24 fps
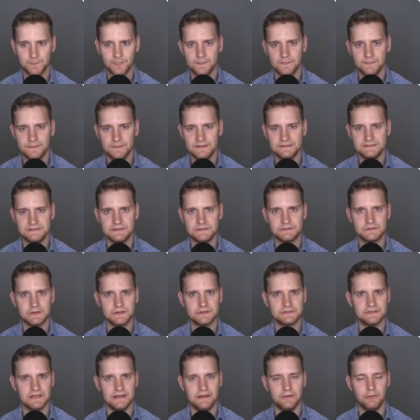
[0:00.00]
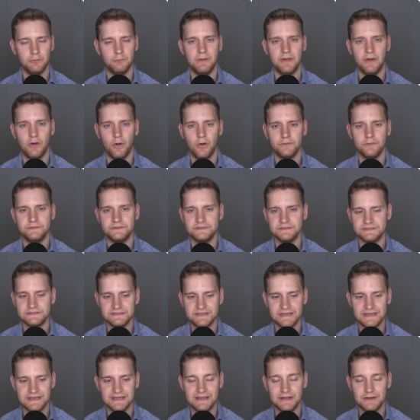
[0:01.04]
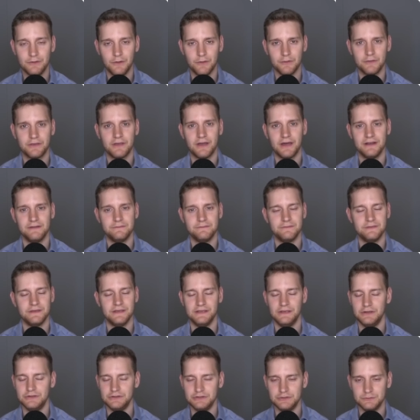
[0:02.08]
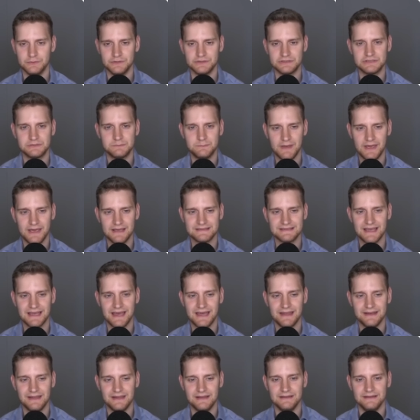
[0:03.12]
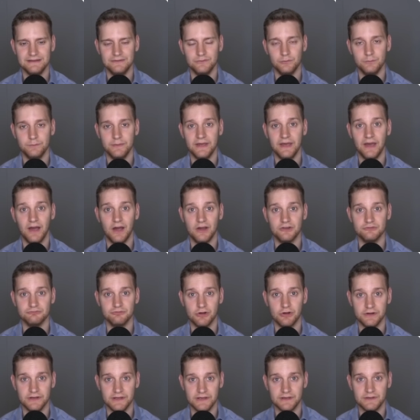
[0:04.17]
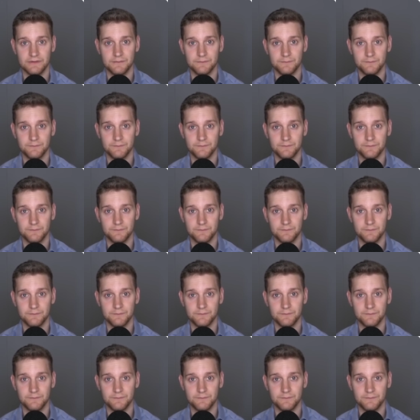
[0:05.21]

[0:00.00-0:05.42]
This is just a little bit odd to see, not the kind of thing you expect, and a little bit ironic.